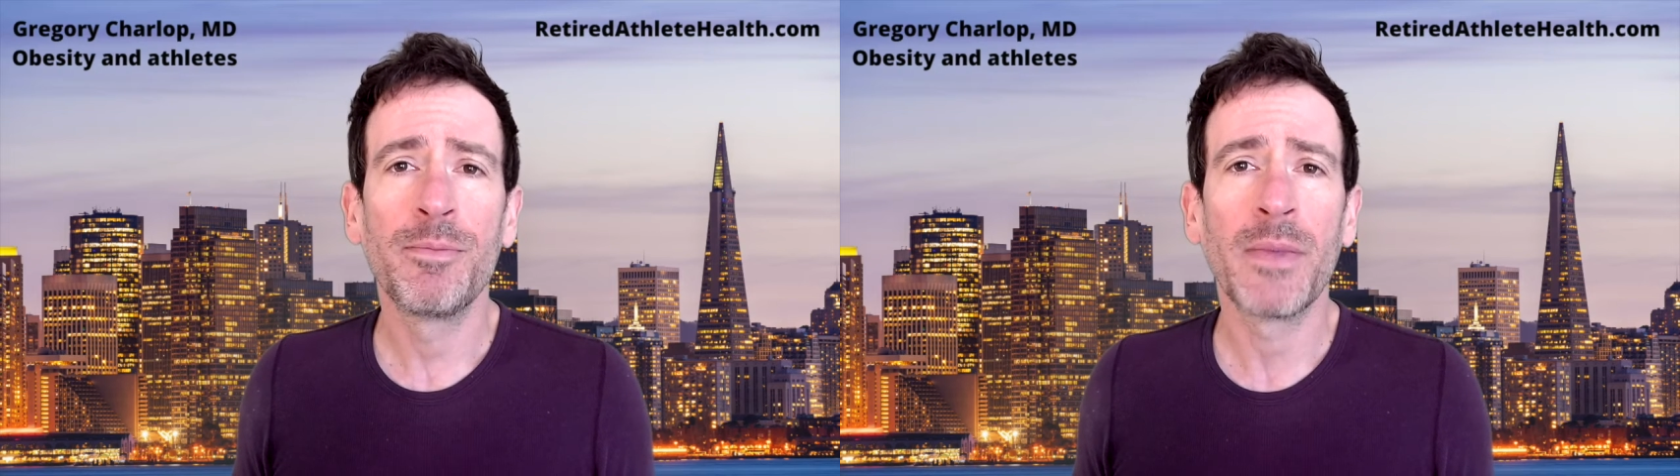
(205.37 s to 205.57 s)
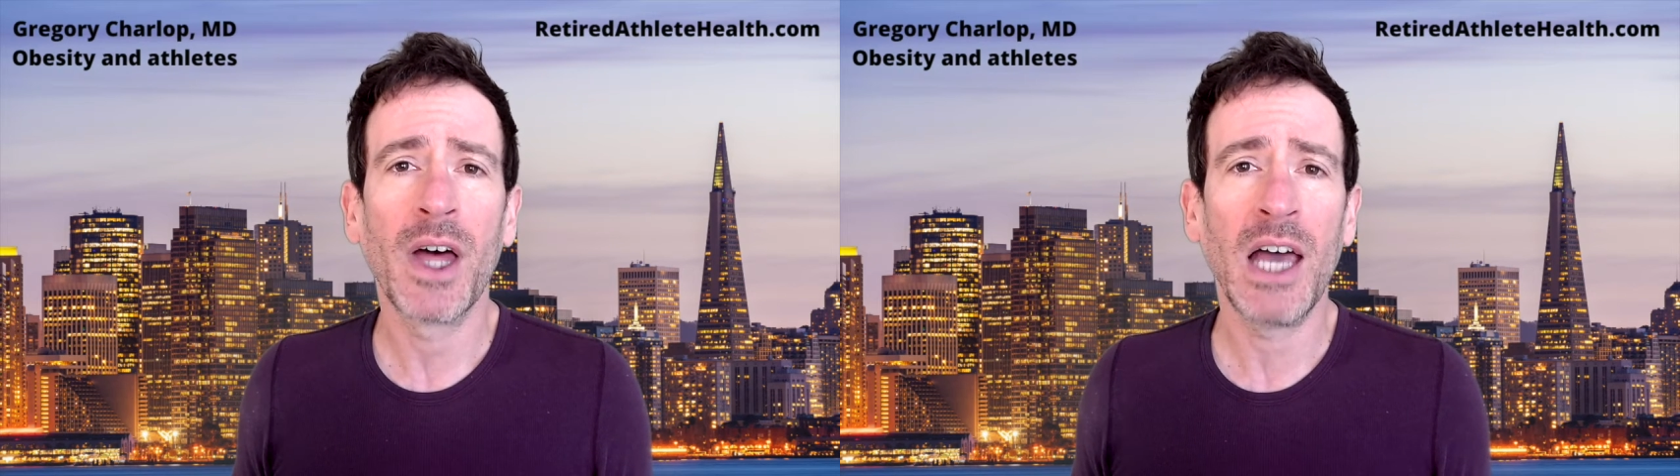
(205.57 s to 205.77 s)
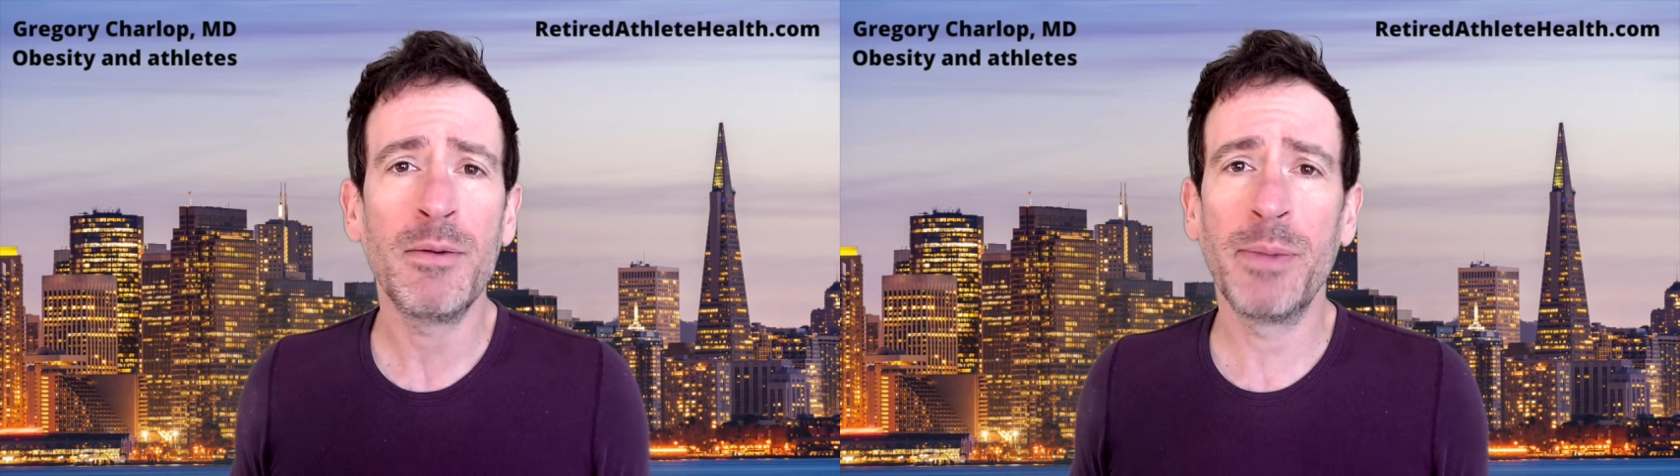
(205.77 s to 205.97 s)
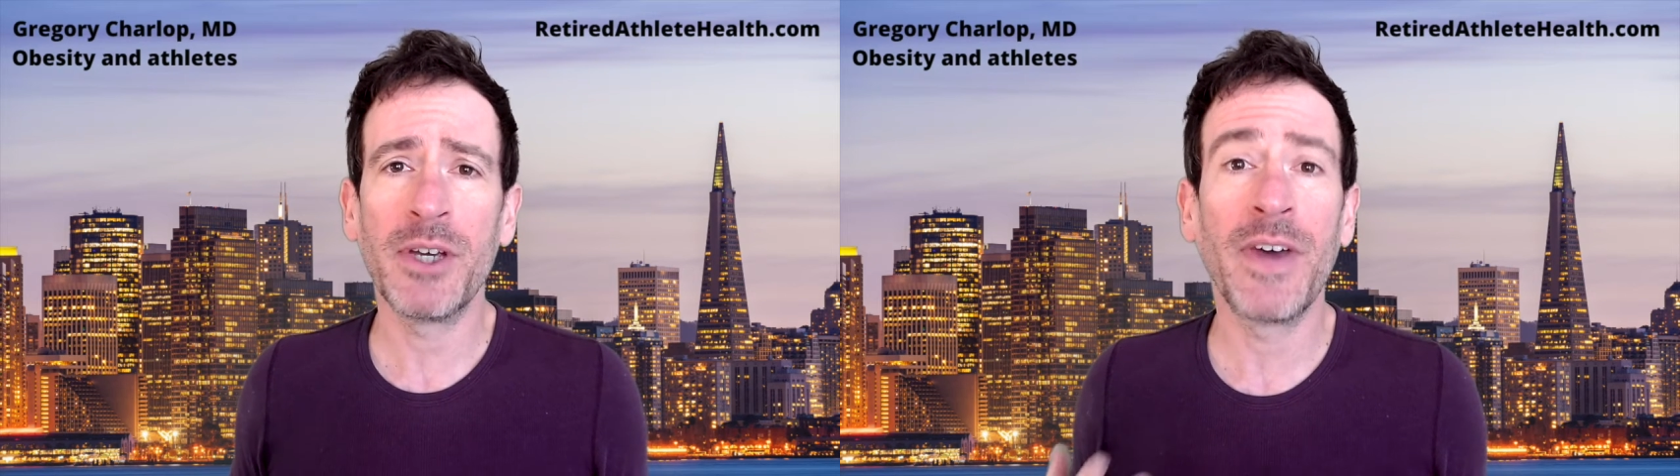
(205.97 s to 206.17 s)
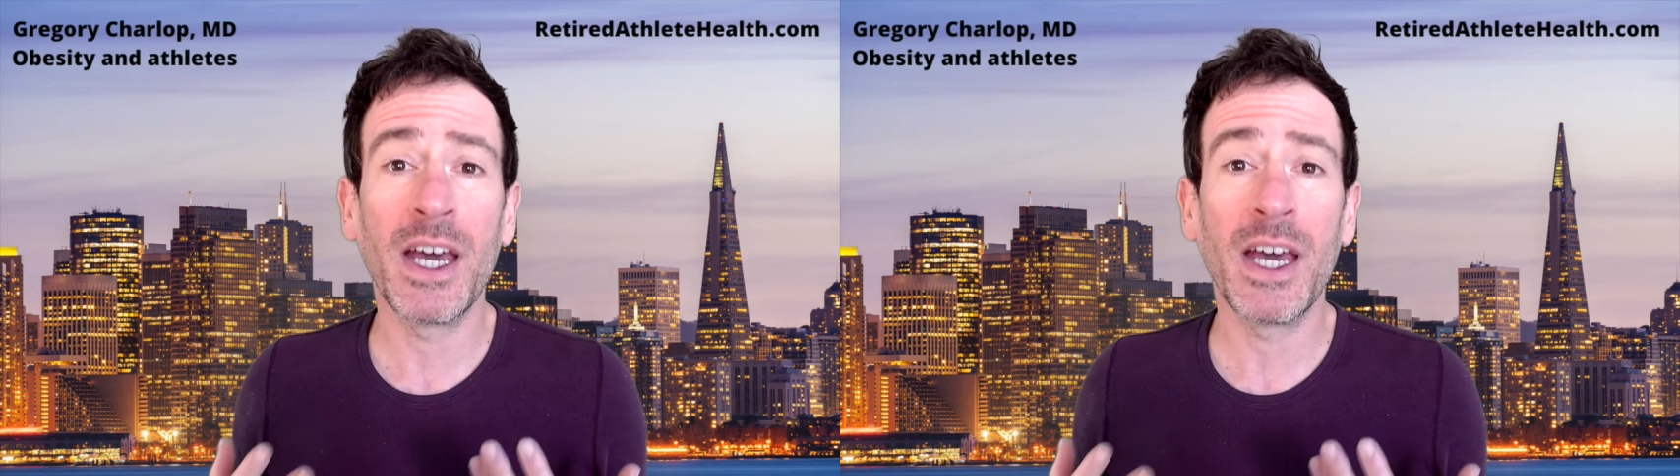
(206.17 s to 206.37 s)
I'm a big
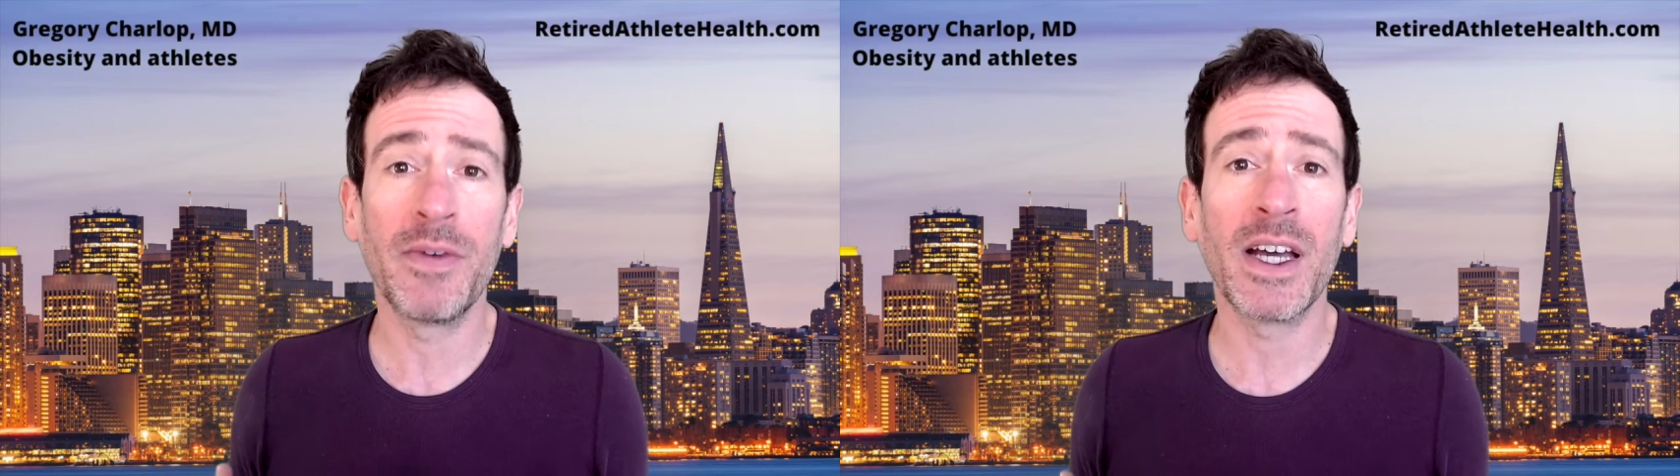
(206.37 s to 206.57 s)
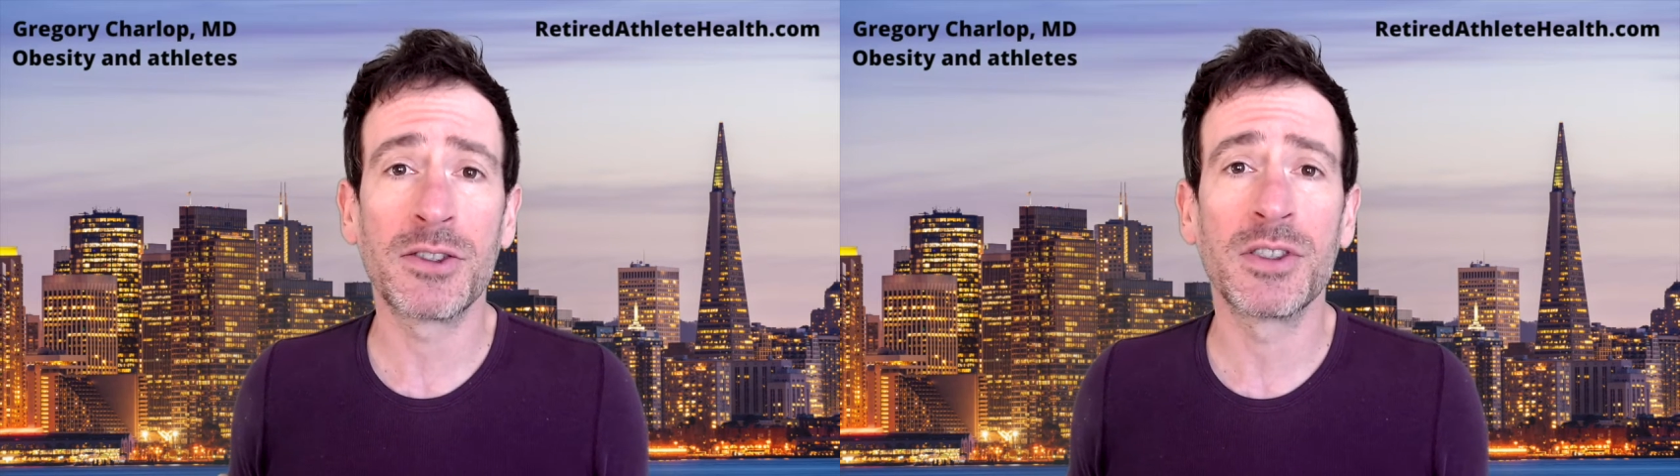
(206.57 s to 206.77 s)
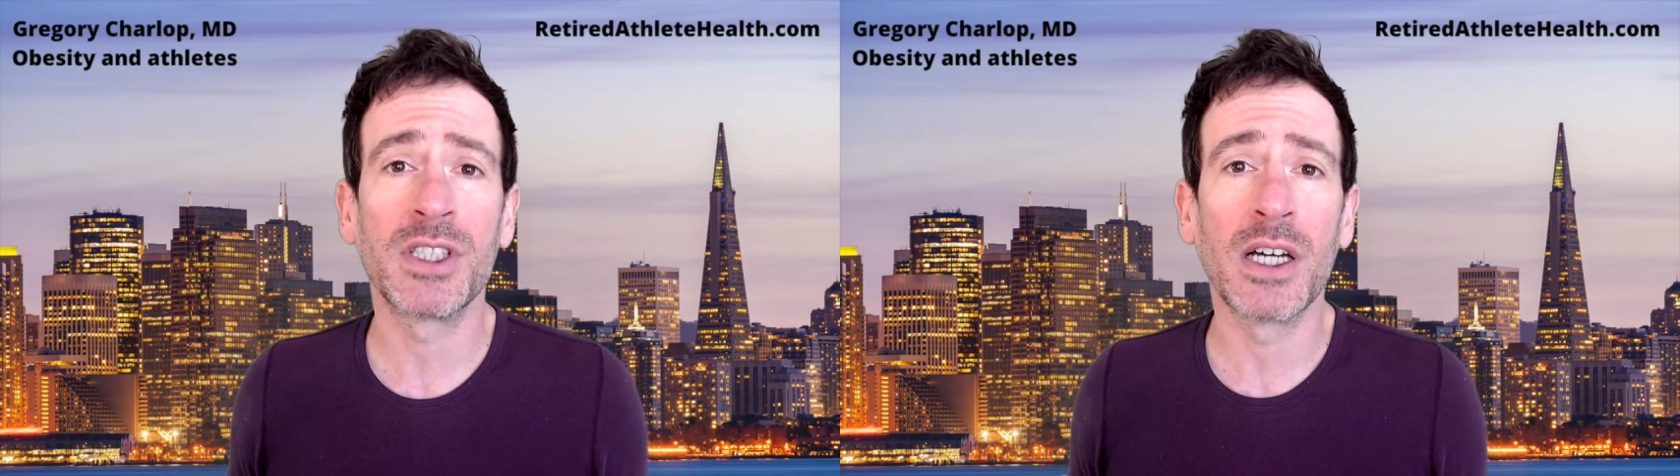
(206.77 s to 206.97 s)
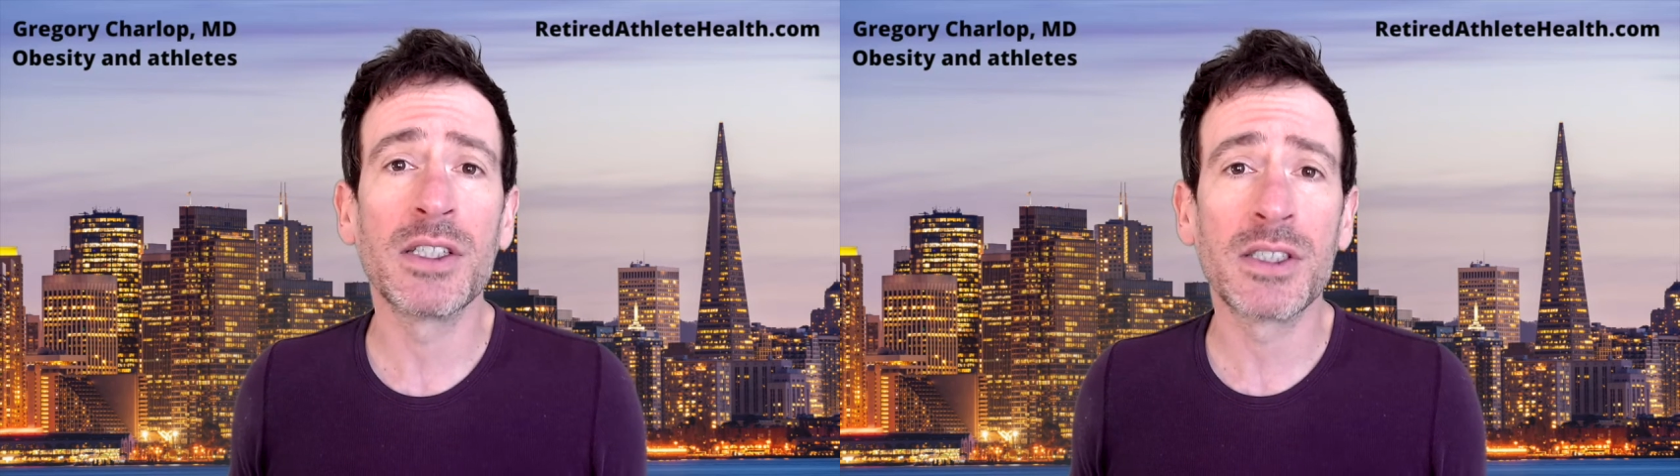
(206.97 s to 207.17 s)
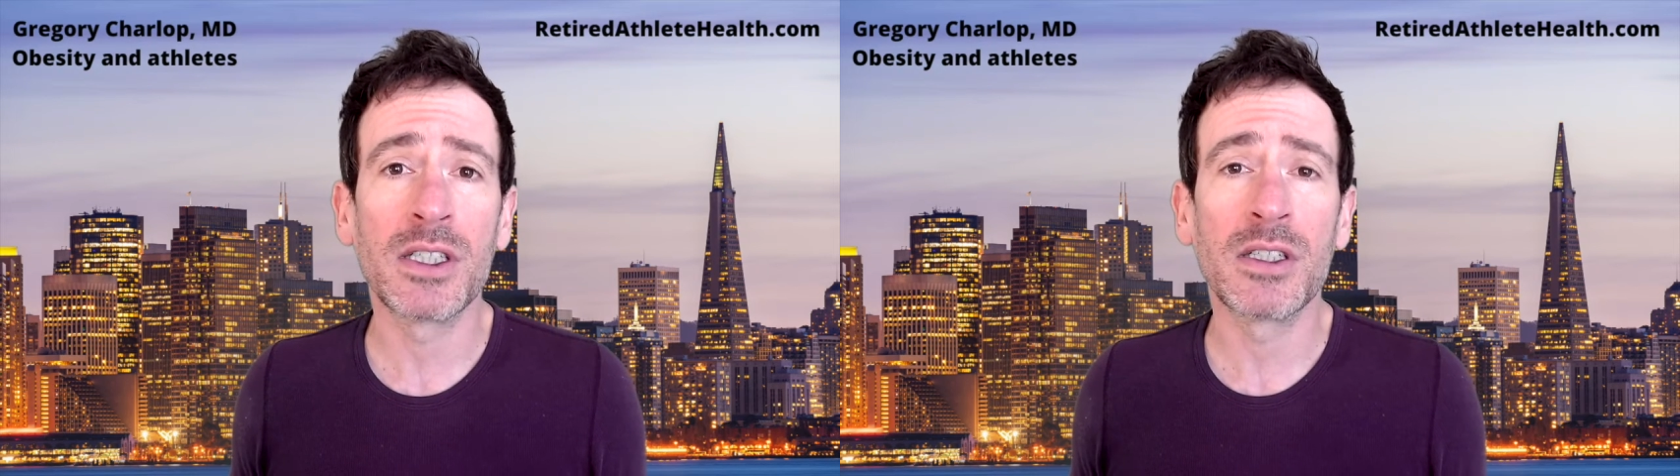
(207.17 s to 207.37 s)
fan of
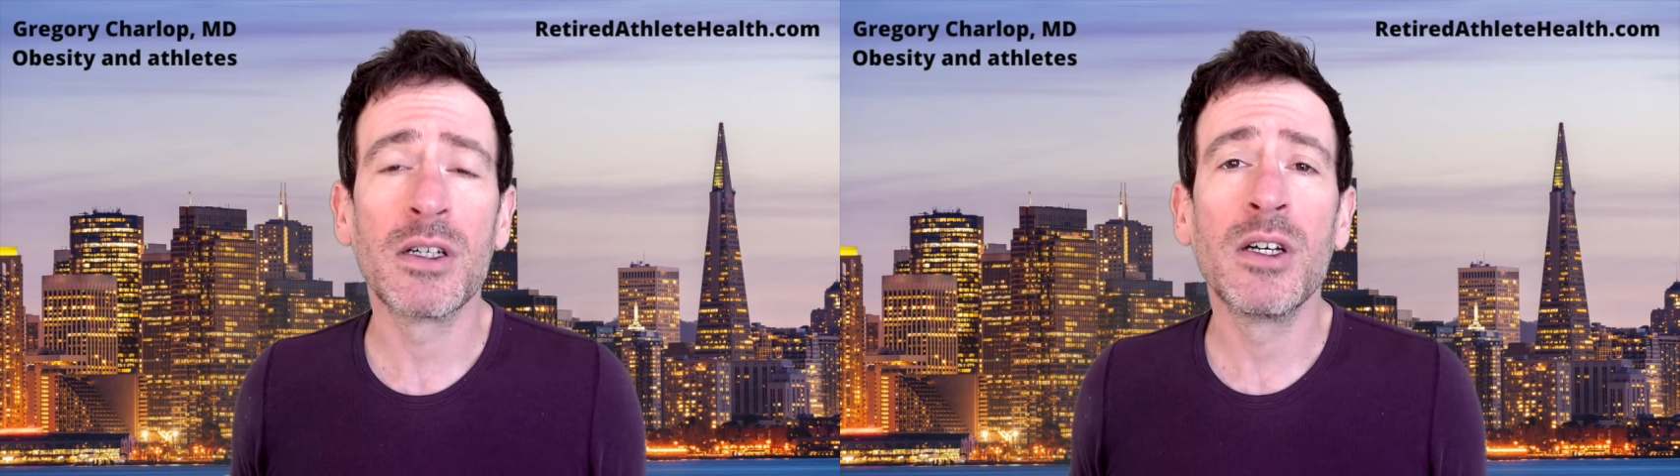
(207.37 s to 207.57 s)
exercising,